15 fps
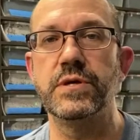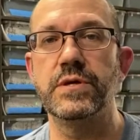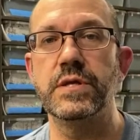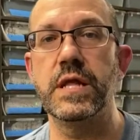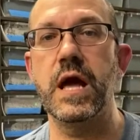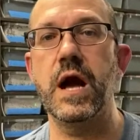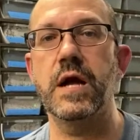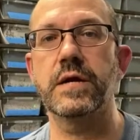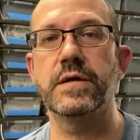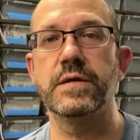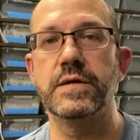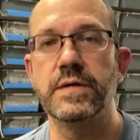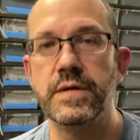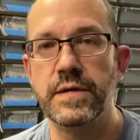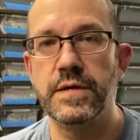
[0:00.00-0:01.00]
lock,
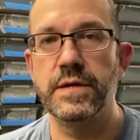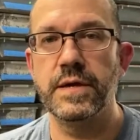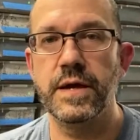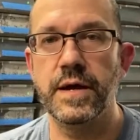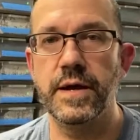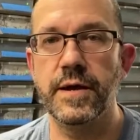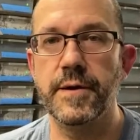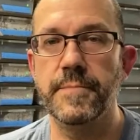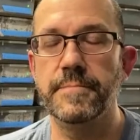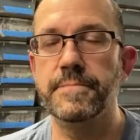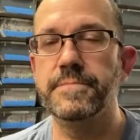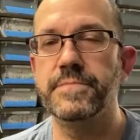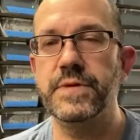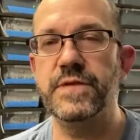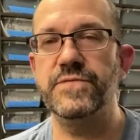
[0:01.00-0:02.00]

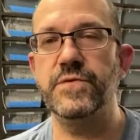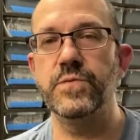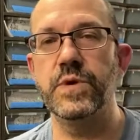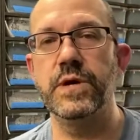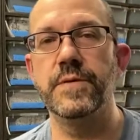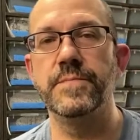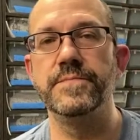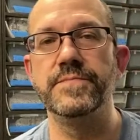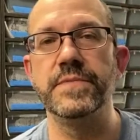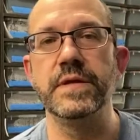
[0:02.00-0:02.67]
if you will.